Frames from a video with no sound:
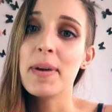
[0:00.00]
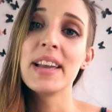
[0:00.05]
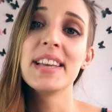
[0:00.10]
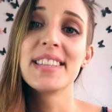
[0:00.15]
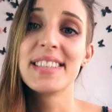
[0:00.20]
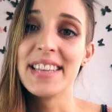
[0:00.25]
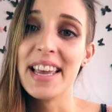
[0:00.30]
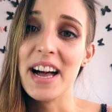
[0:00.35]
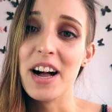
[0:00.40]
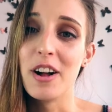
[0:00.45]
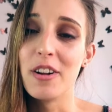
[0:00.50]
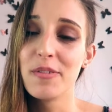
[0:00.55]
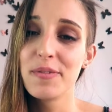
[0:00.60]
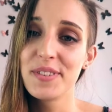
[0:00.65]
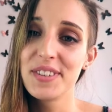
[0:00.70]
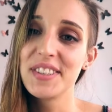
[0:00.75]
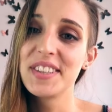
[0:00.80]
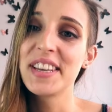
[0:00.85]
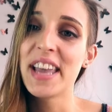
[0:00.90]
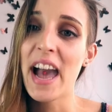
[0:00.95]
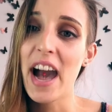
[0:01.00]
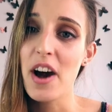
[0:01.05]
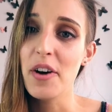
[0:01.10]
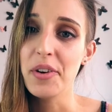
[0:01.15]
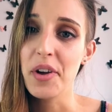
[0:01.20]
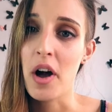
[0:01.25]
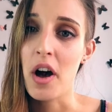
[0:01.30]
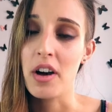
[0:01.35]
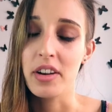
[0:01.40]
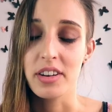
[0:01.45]
myself to
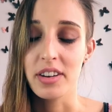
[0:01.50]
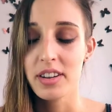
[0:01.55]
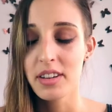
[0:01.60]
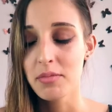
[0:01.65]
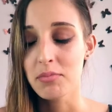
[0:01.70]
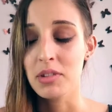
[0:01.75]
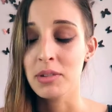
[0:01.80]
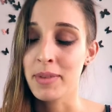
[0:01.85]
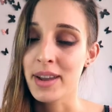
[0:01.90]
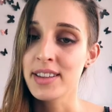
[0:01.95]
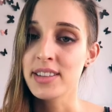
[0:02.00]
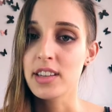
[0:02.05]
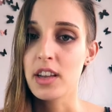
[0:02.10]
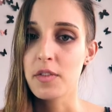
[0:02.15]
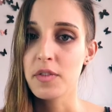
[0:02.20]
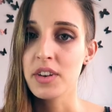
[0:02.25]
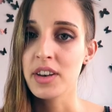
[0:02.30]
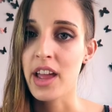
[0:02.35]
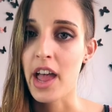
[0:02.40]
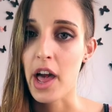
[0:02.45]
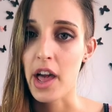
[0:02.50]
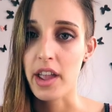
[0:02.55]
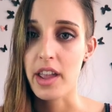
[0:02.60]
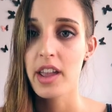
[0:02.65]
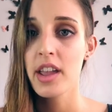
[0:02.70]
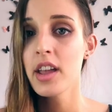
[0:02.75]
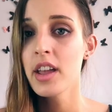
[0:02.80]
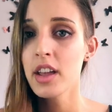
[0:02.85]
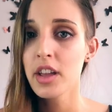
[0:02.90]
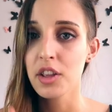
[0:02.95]
count on. Me, myself, and I.
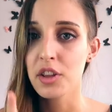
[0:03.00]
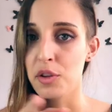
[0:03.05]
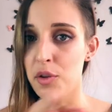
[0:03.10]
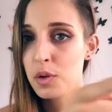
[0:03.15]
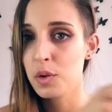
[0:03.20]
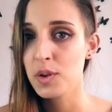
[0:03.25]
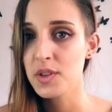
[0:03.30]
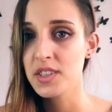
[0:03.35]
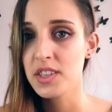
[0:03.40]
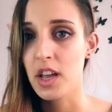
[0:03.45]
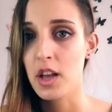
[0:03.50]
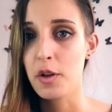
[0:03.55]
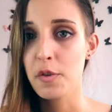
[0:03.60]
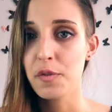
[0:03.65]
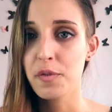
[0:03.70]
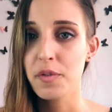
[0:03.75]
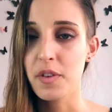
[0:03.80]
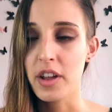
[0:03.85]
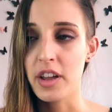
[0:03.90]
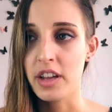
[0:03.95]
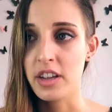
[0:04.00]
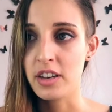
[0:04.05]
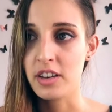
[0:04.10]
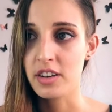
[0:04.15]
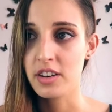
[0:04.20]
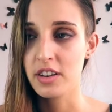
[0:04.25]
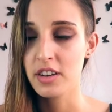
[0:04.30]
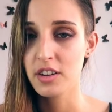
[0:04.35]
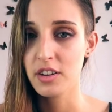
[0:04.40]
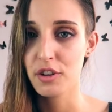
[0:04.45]
You, yourself,
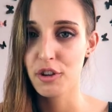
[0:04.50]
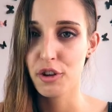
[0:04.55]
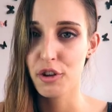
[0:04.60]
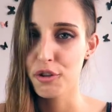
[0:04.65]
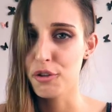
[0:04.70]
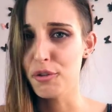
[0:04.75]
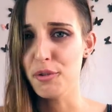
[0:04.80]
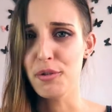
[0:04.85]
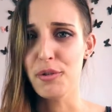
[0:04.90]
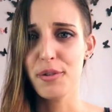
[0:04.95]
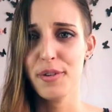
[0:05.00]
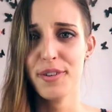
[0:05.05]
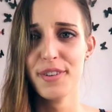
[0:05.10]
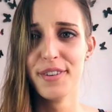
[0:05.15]
and you.